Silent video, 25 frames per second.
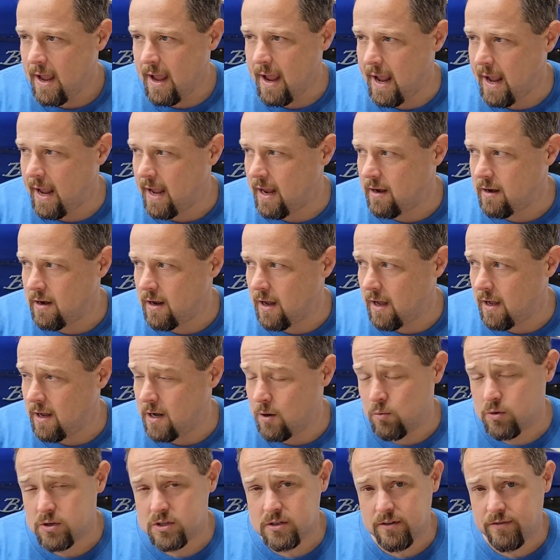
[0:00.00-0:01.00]
and uh,
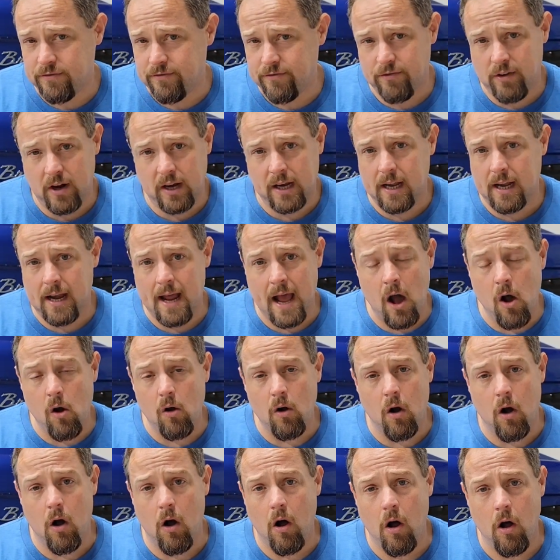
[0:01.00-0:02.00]
it was a freaking
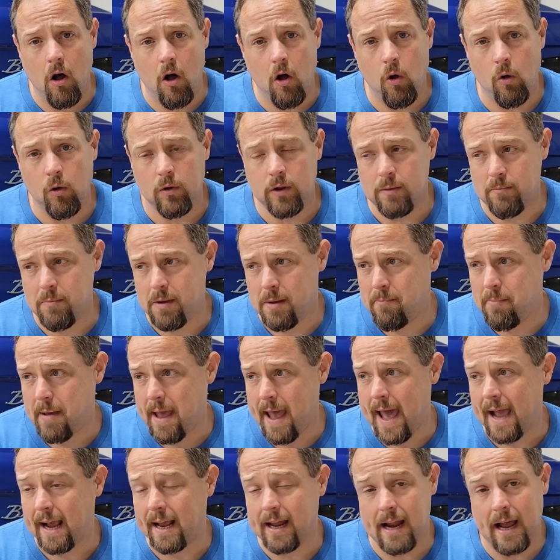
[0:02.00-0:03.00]
alcohol holding me
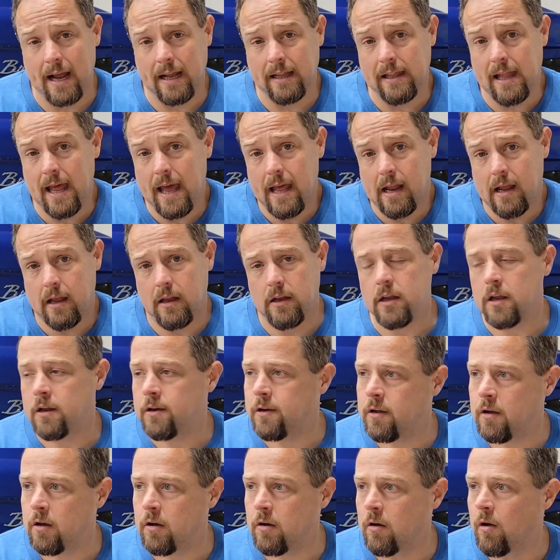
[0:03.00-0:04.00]
back, and I let it. You
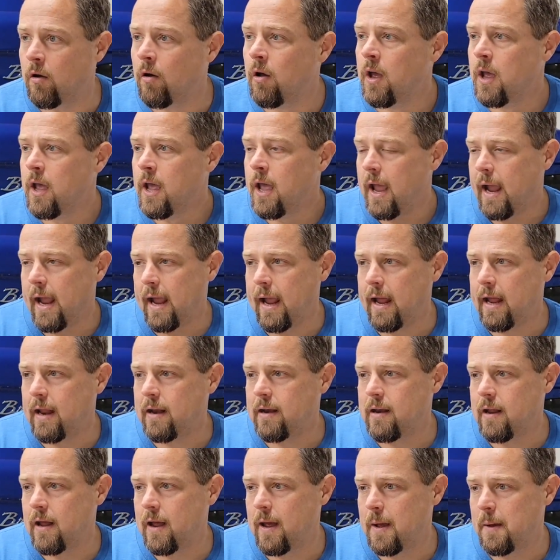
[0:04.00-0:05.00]
know,
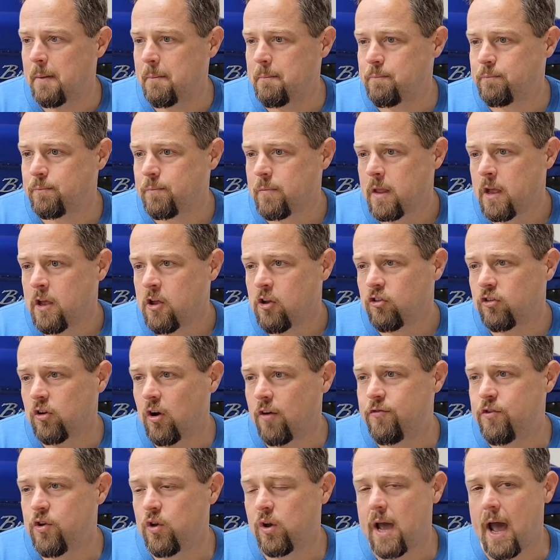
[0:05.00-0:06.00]
and um, so
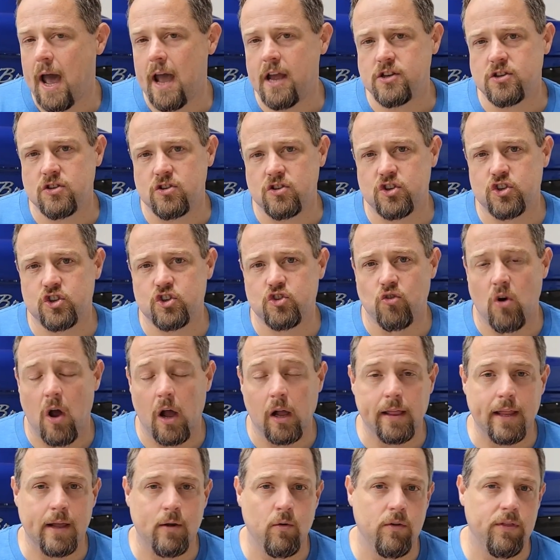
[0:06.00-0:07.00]
if you guys are
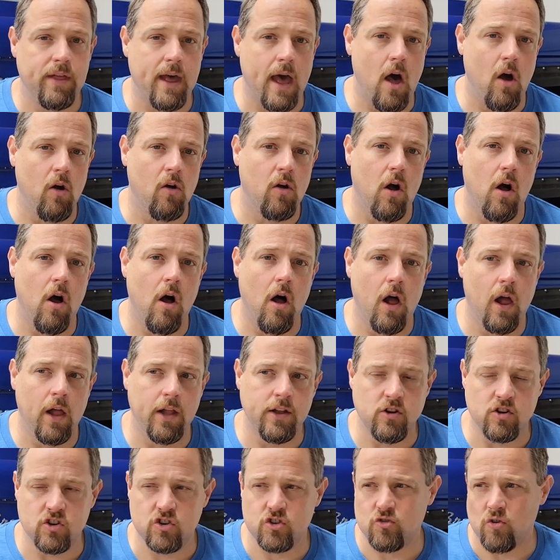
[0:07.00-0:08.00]
struggling with alcohol
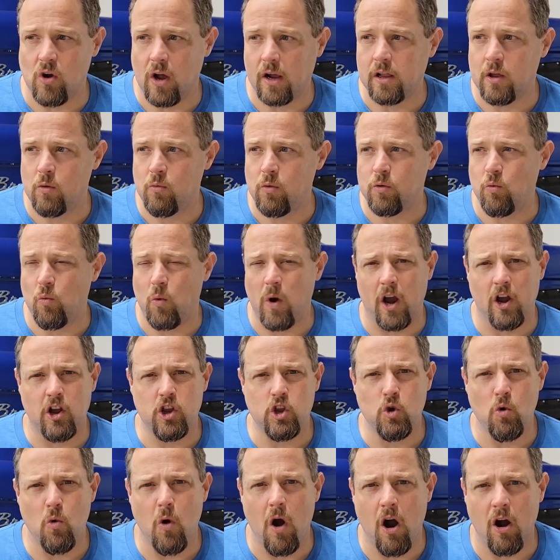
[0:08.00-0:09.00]
and you're struggling with where
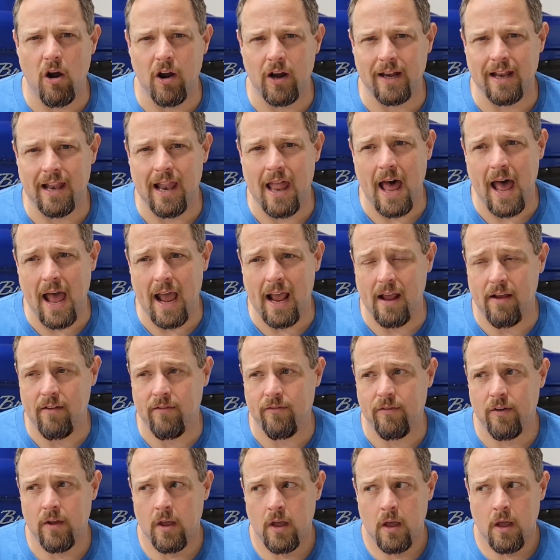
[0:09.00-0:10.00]
you are in
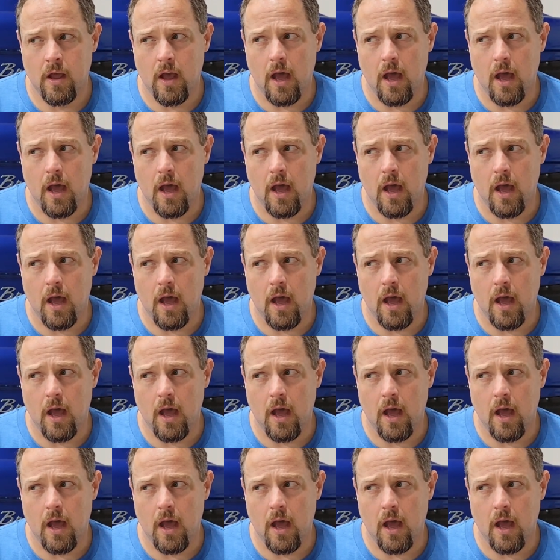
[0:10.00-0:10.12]
life.